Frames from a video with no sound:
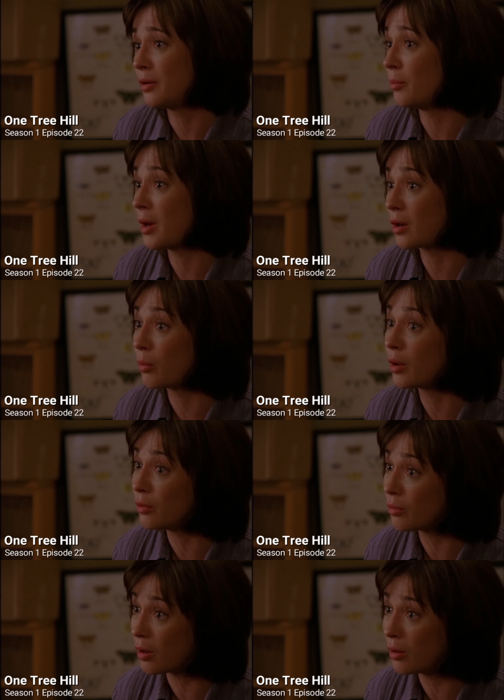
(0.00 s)
no matter where
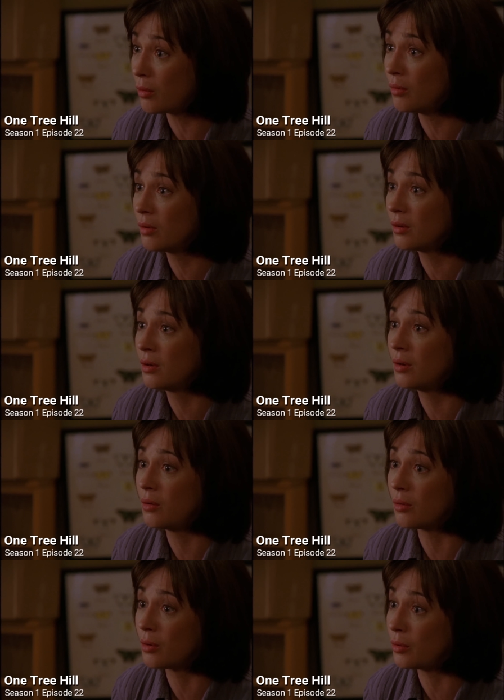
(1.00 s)
you go,
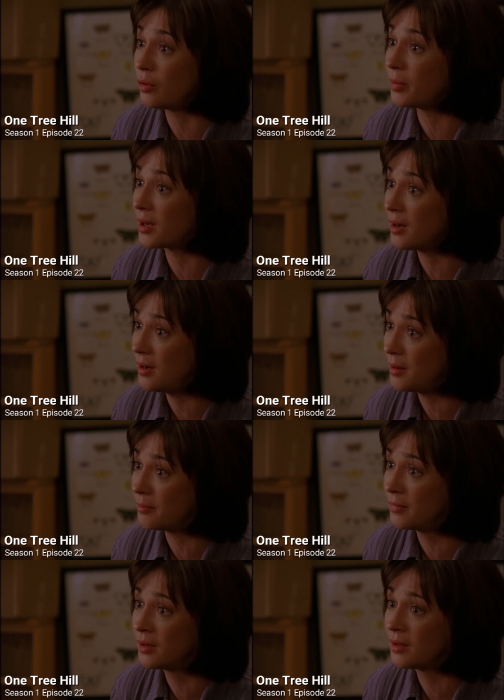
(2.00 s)
or who you become,